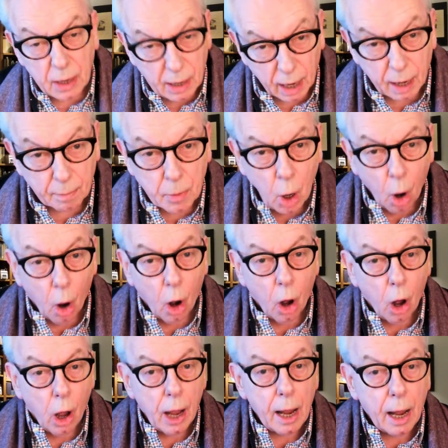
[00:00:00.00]
um,
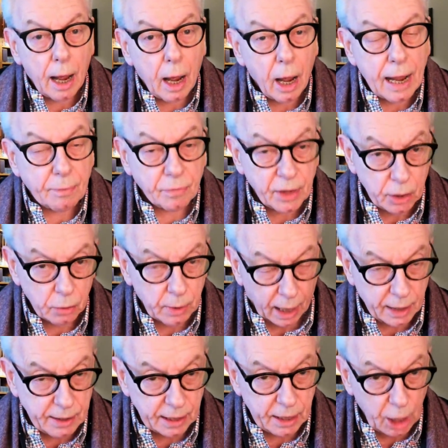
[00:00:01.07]
uh, uh, in the
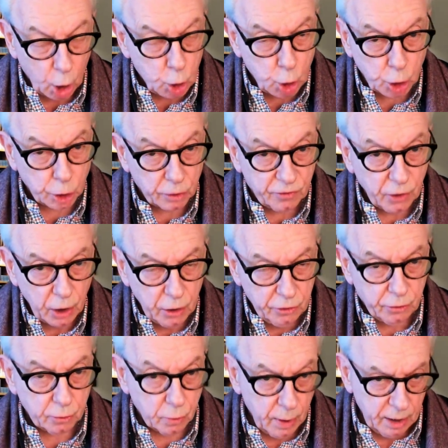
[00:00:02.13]
United Nations
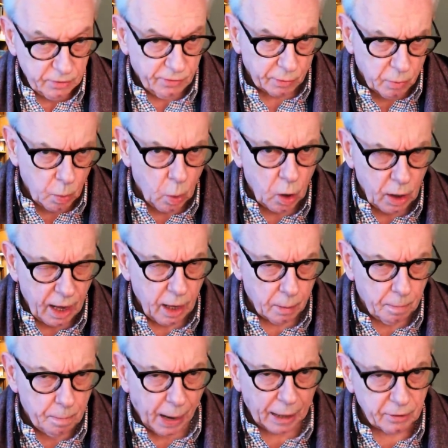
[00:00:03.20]
to so were, help
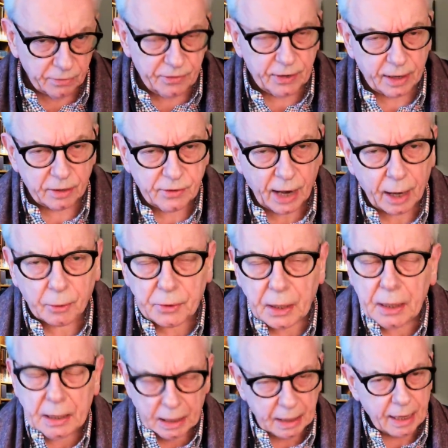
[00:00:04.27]
balance things out
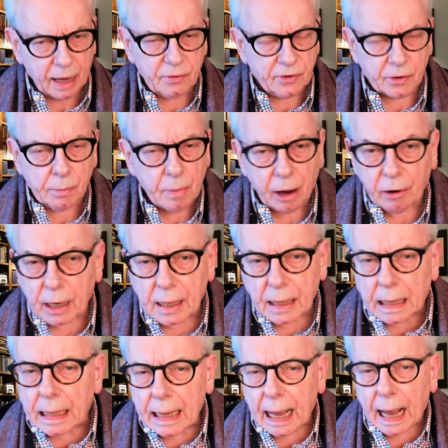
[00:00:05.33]
against America
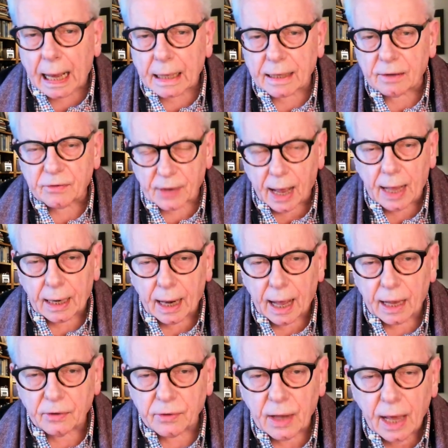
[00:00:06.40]
and its
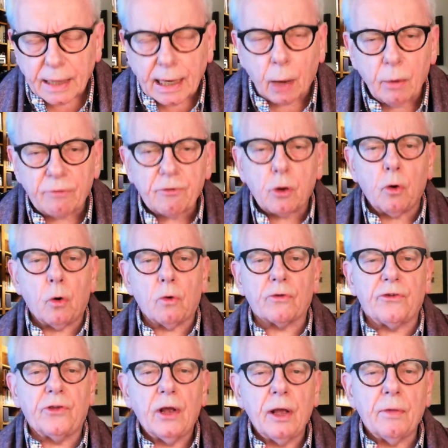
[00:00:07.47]
allies. Now, of course,
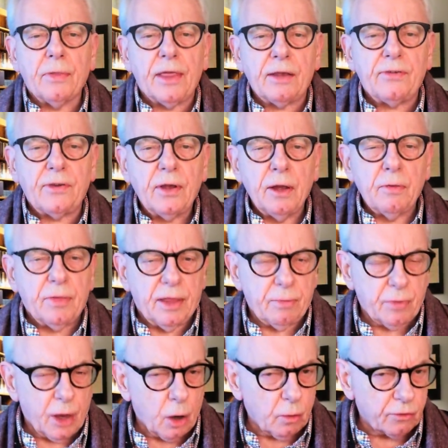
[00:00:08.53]
this the, the
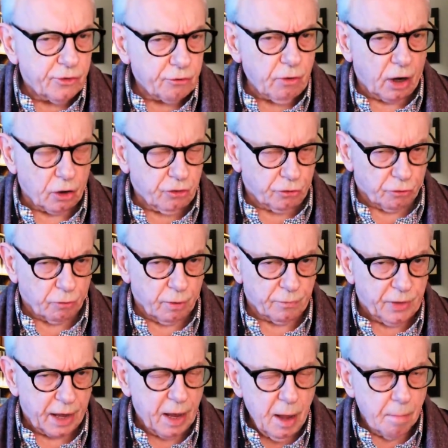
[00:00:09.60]
whole structure of
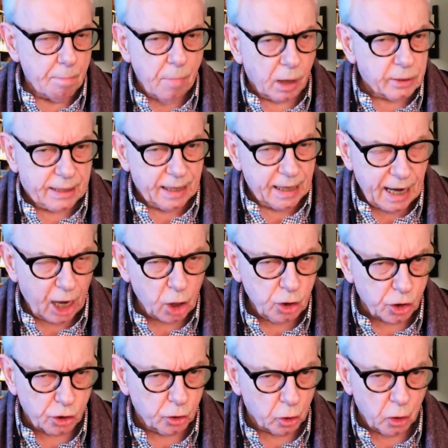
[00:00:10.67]
the
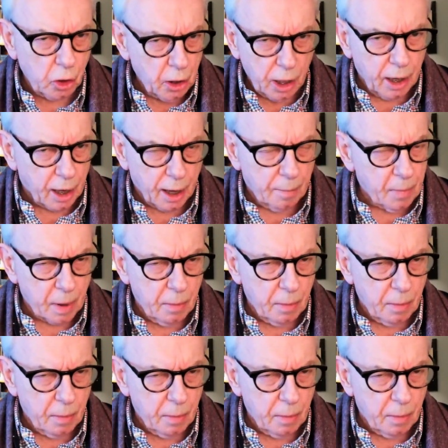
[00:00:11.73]
multinational, um,